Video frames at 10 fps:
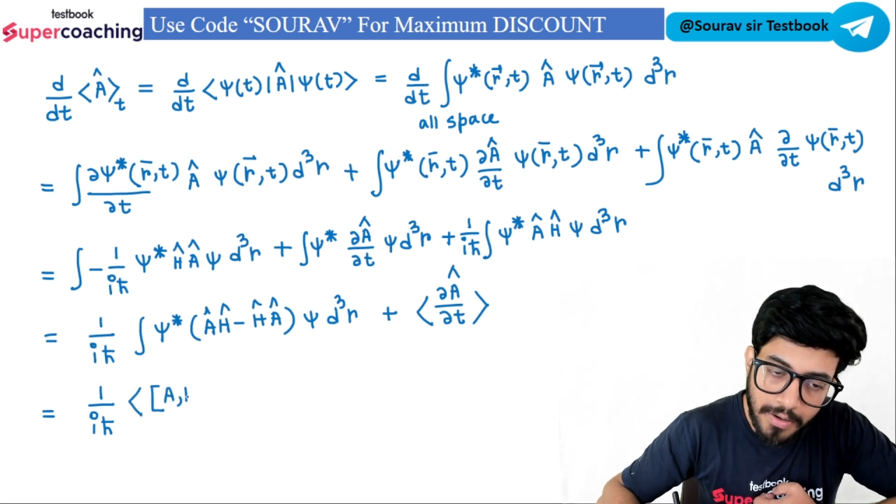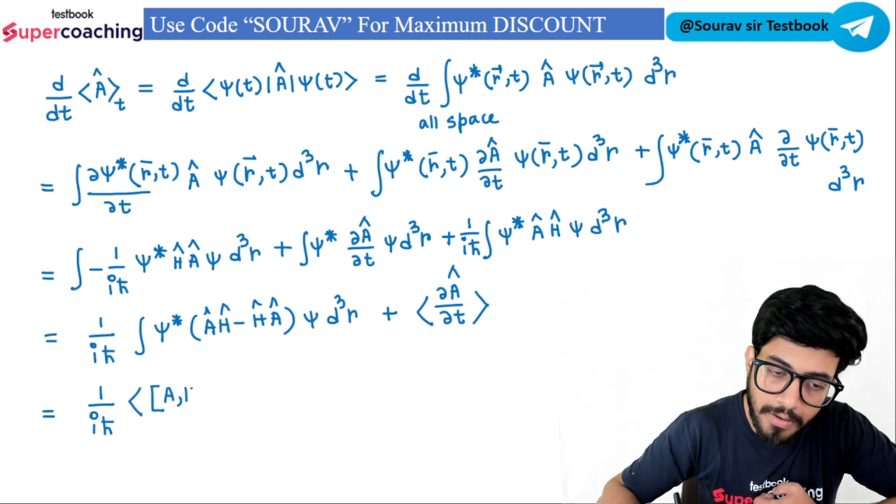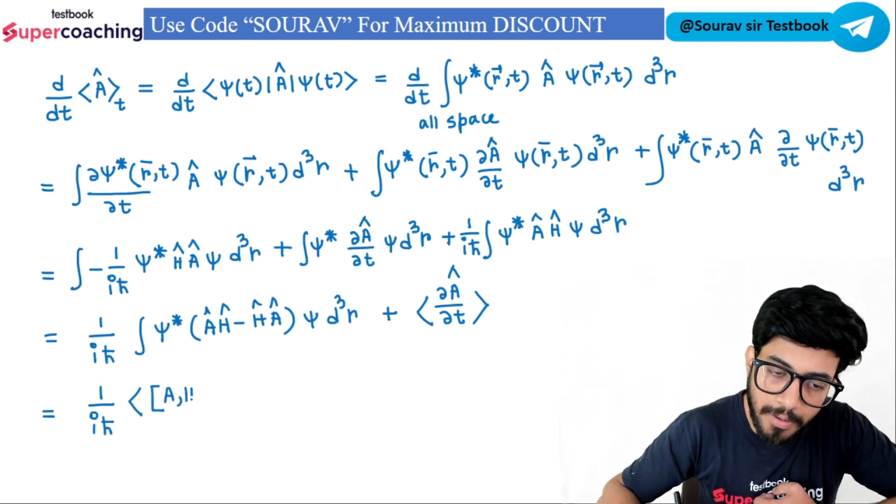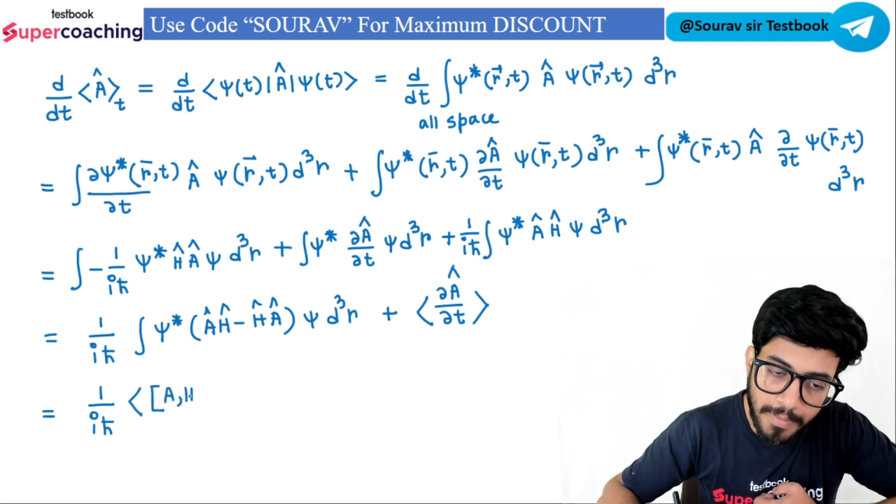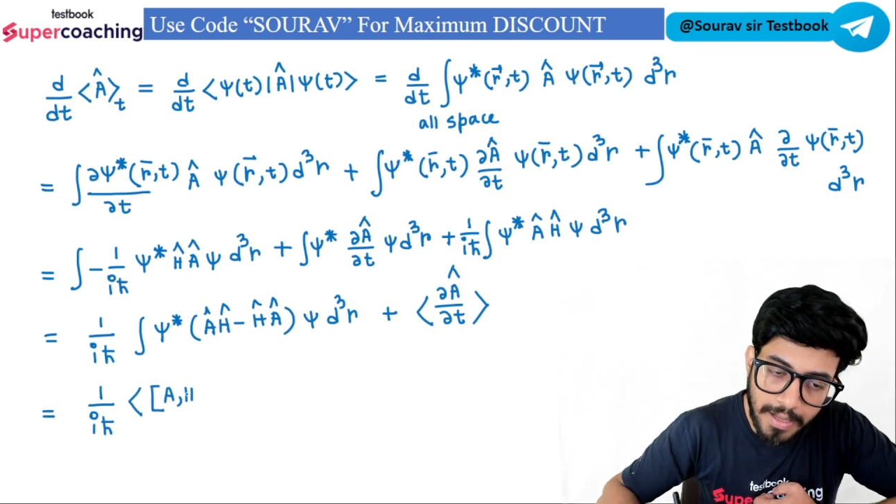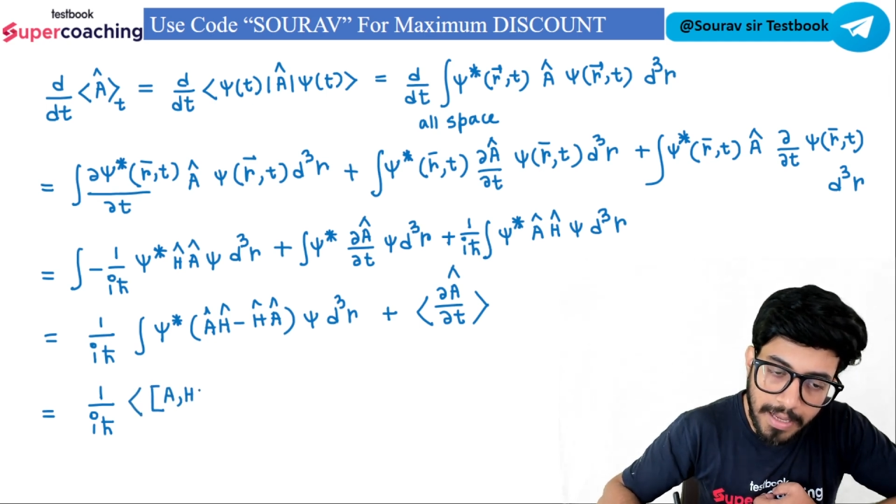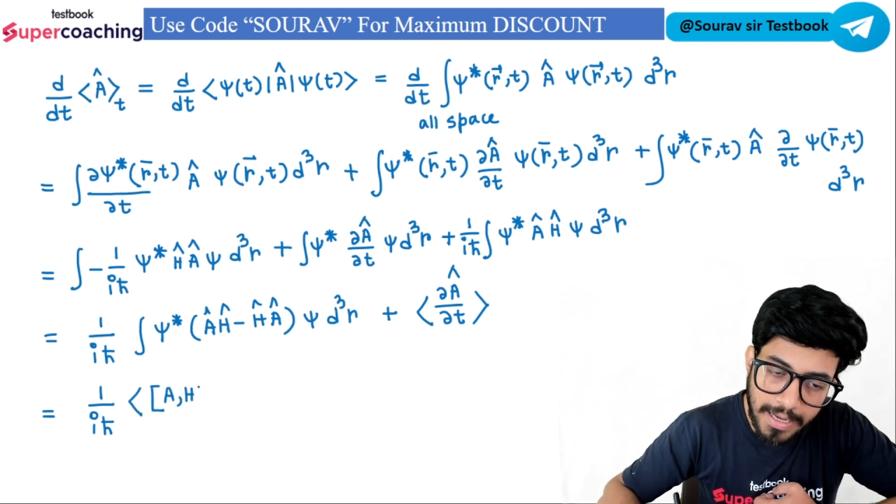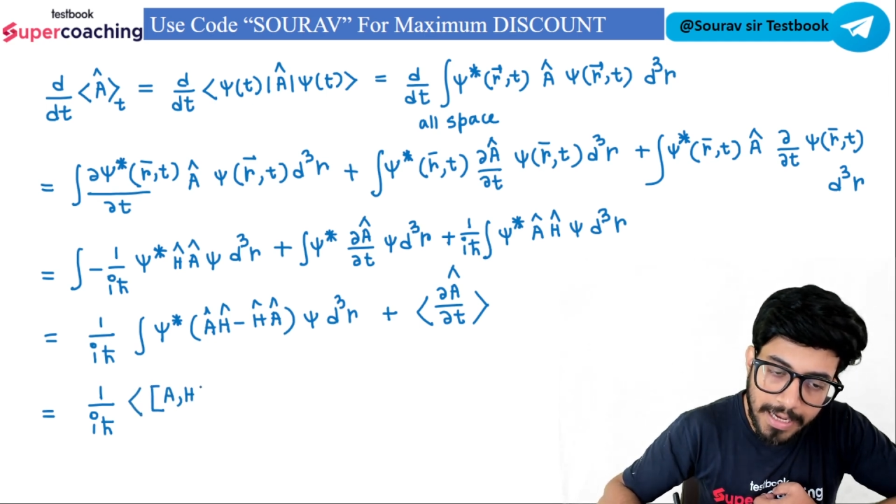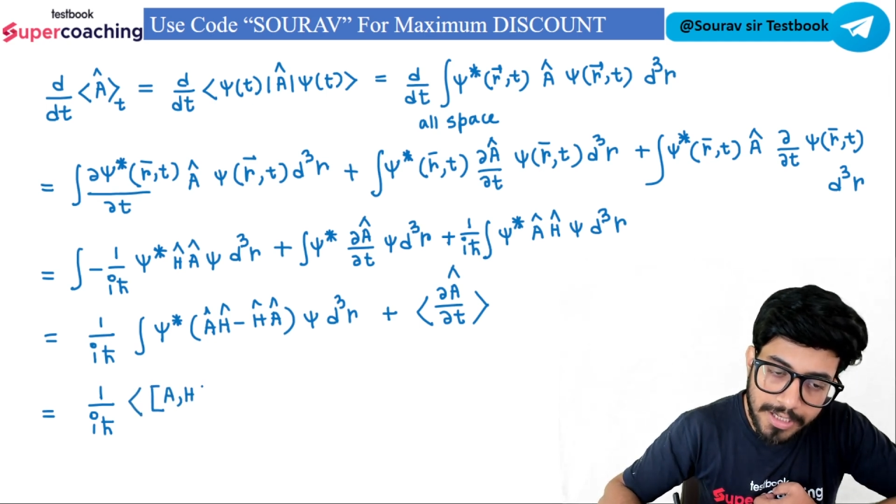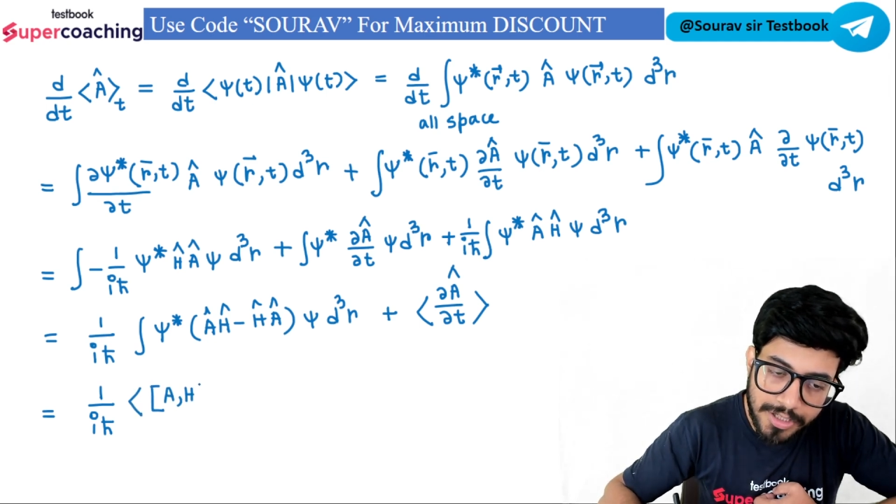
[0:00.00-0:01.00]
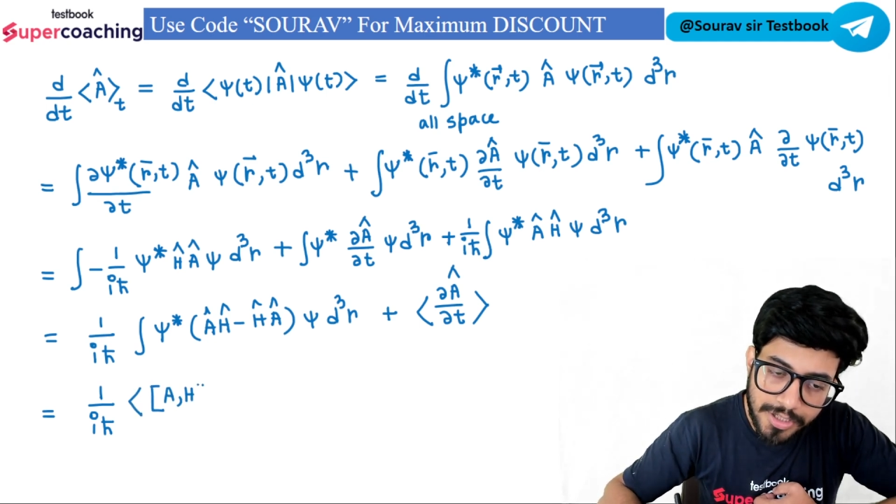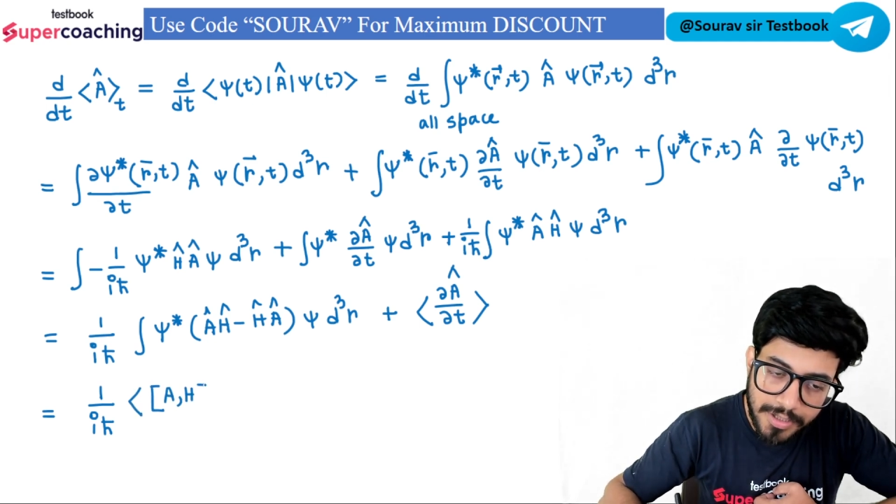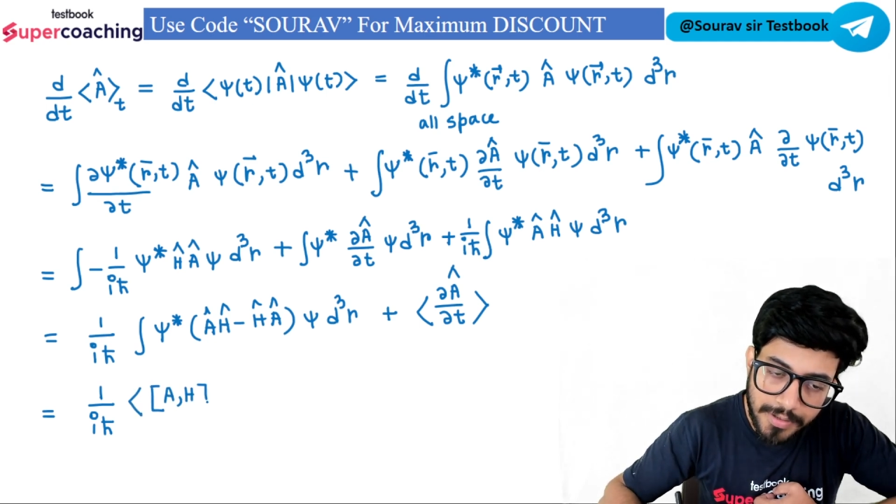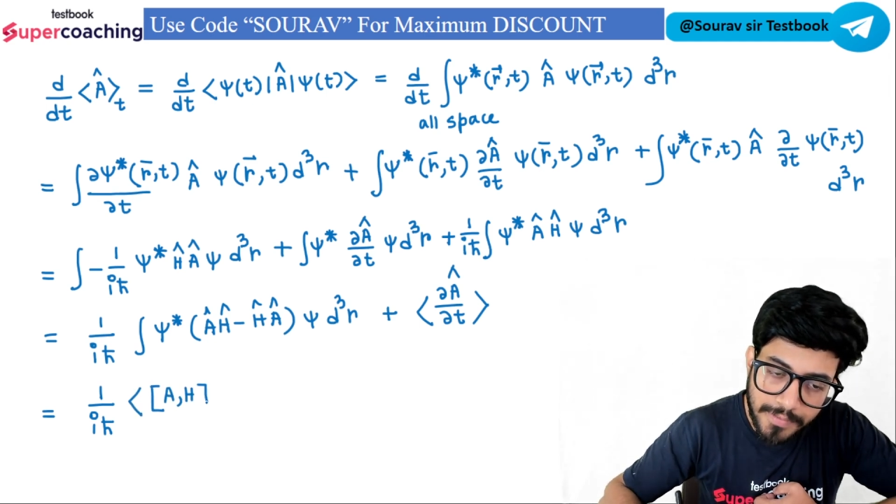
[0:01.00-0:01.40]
comma H